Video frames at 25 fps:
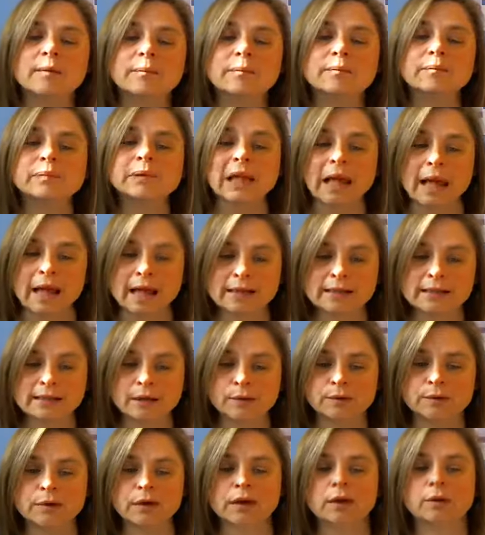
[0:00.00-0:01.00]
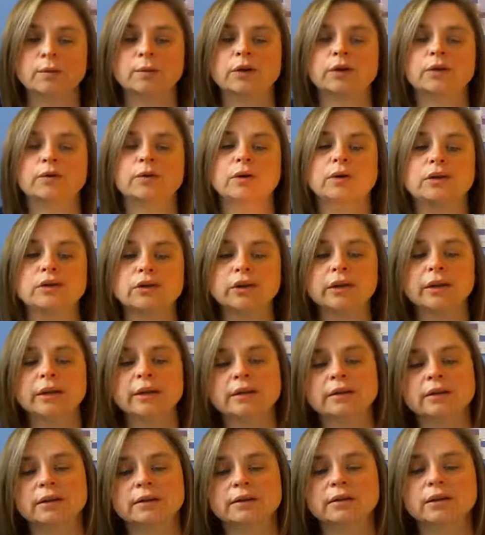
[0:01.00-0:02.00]
blanks out there where you can look
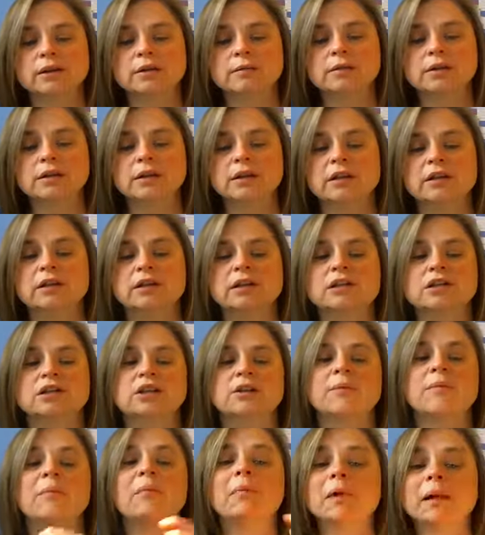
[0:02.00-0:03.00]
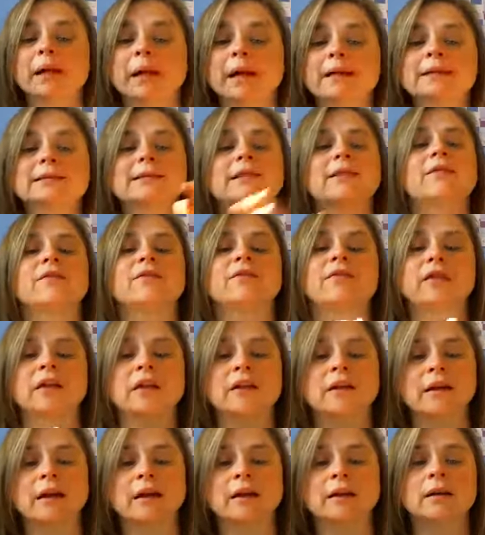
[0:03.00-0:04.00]
at the terms and condition blanks and
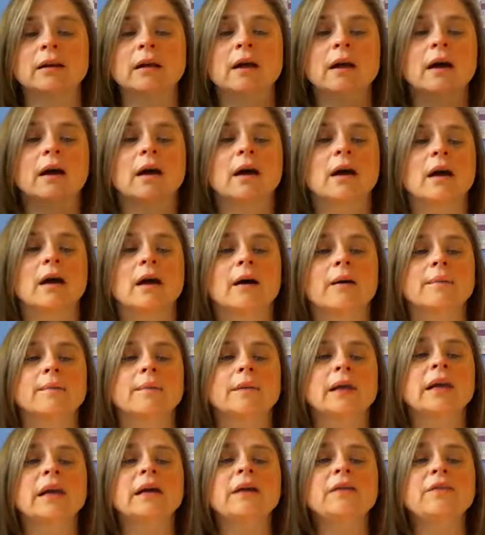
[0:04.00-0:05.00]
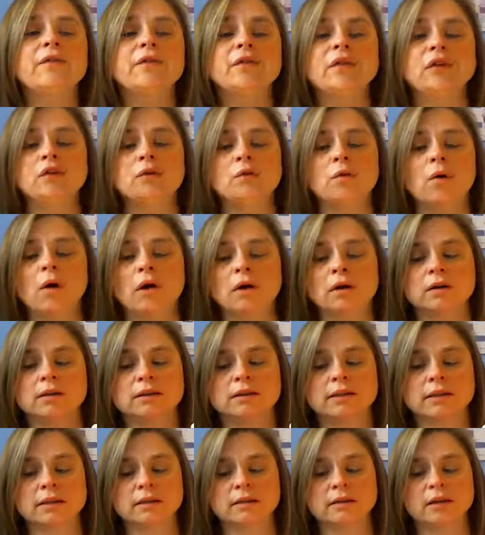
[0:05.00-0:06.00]
fill in. If you are
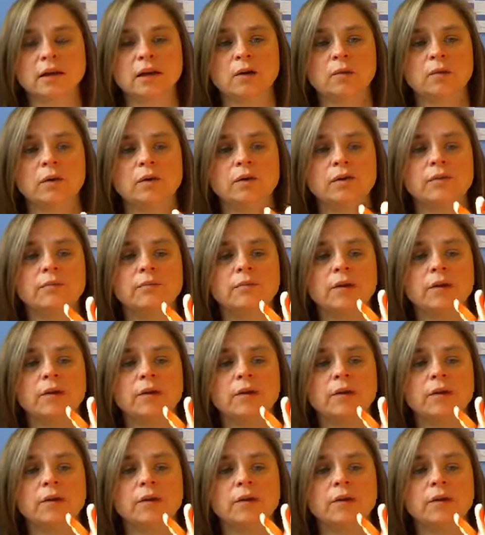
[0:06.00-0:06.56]
dealing with